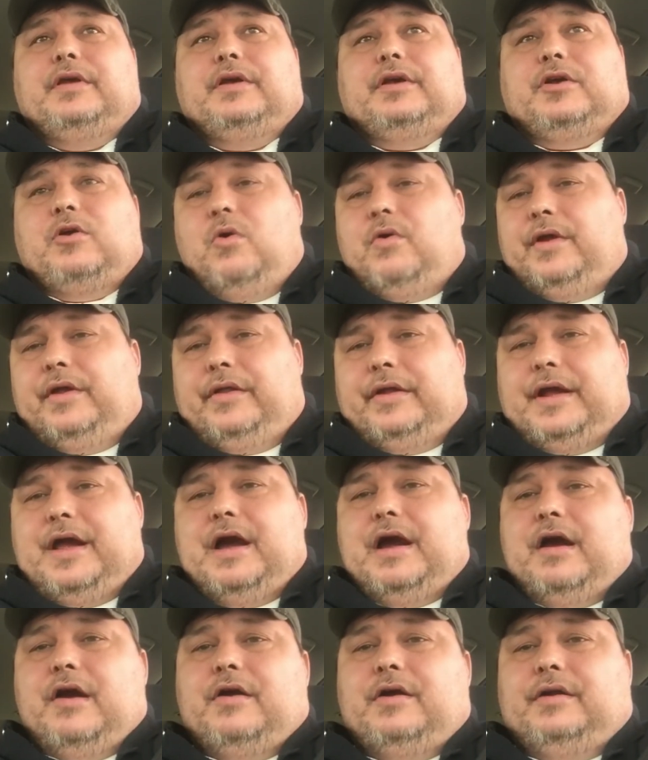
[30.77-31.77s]
going in the
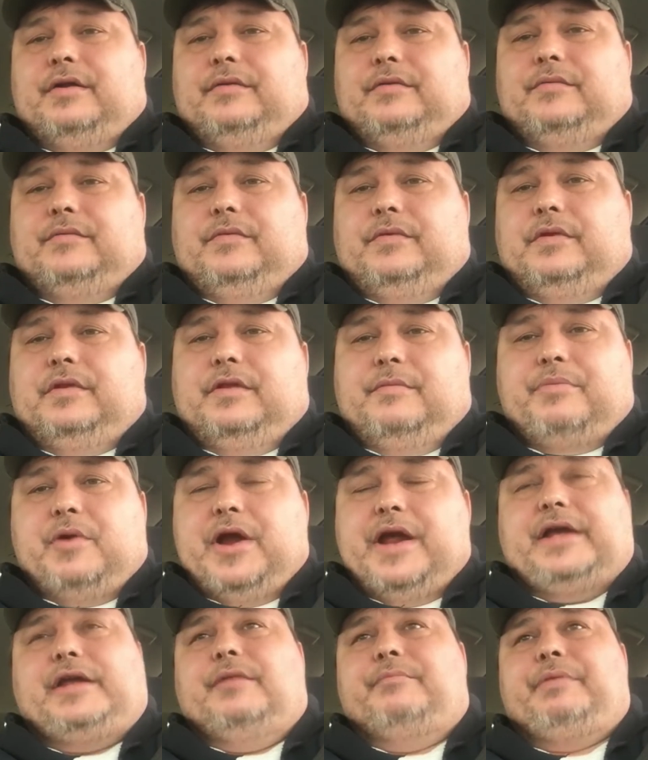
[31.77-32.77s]
car and the
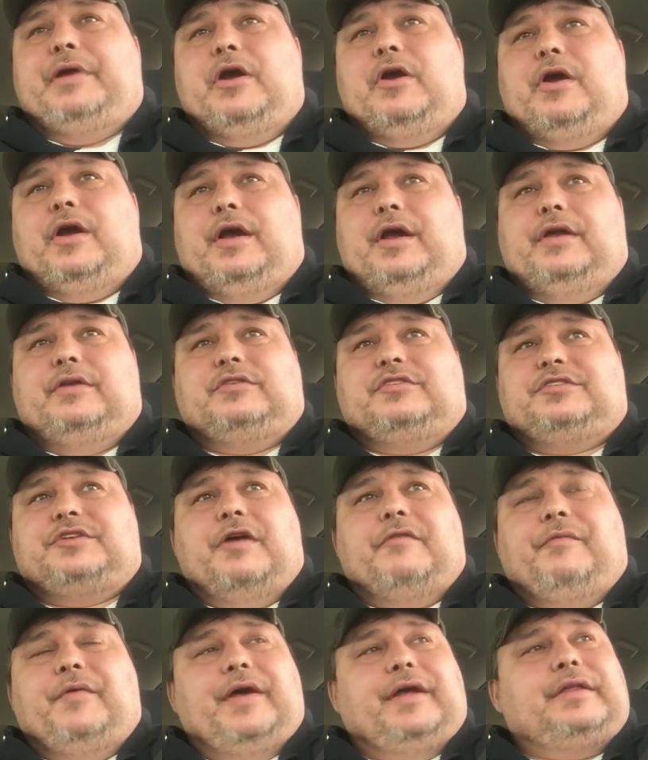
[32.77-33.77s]
braking period and
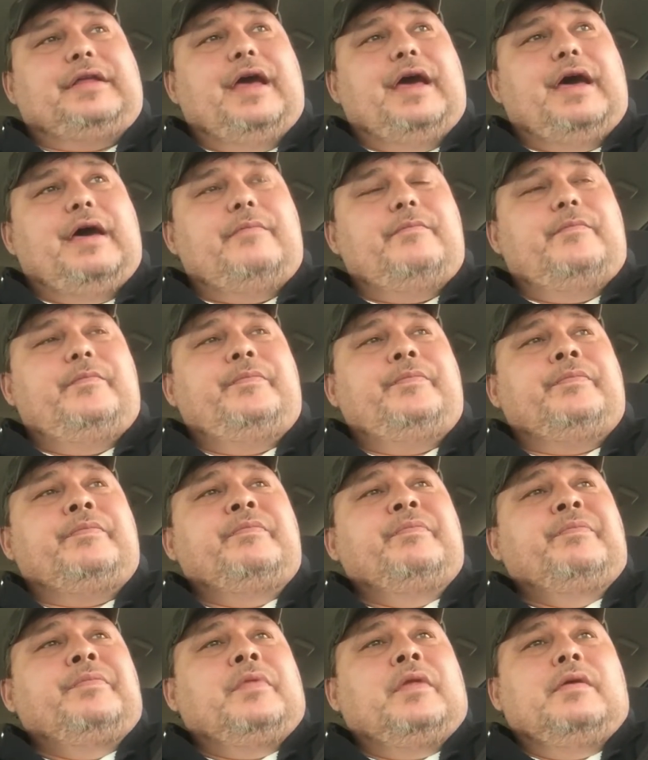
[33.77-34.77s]
stuff like that.
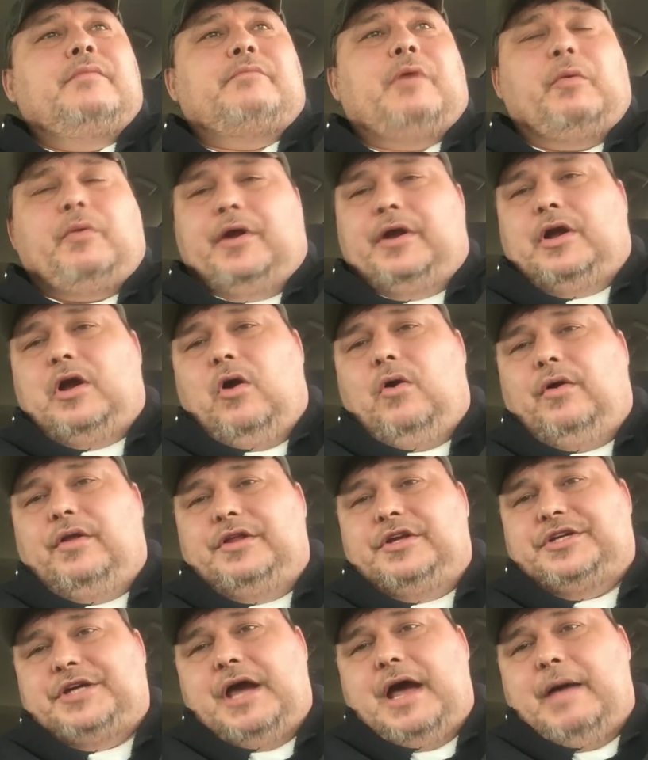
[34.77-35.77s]
But we're going to go to
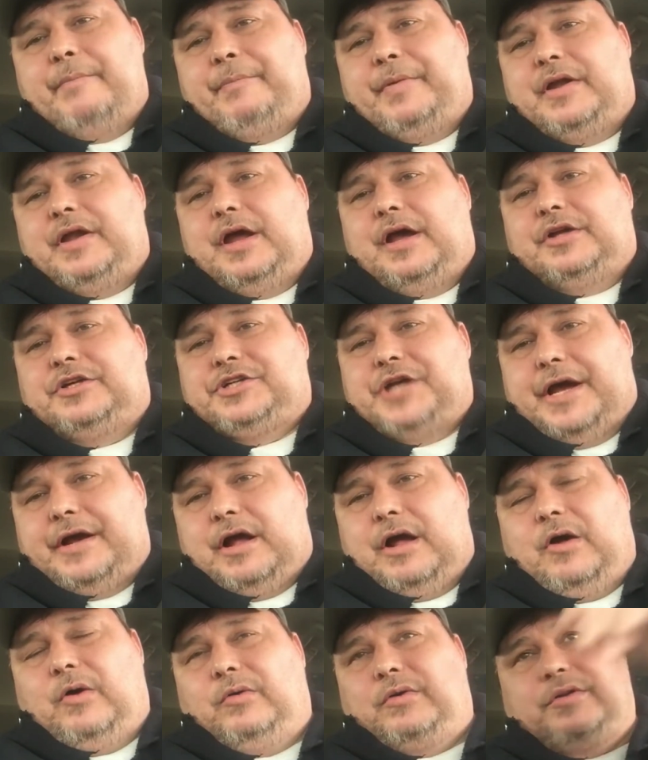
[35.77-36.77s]
the shop and check
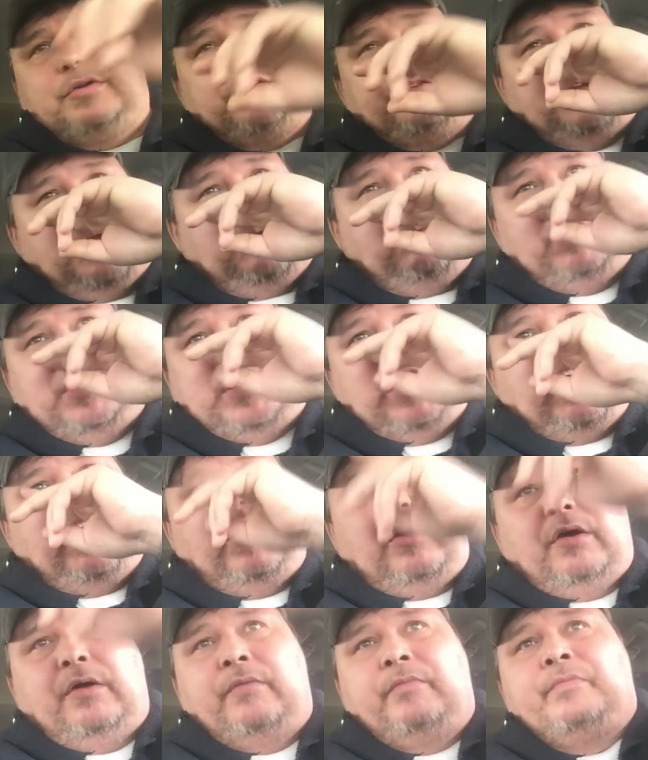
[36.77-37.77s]
out and see what kind
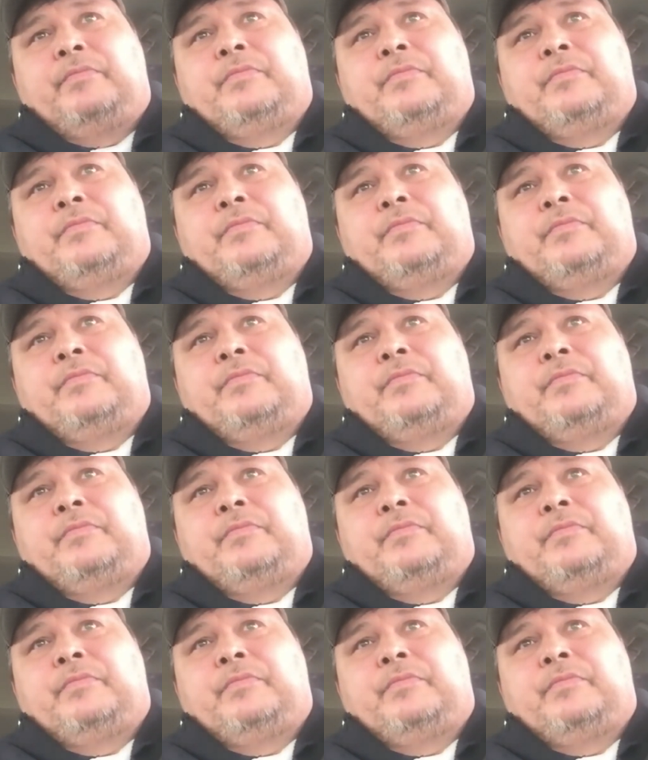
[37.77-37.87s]
of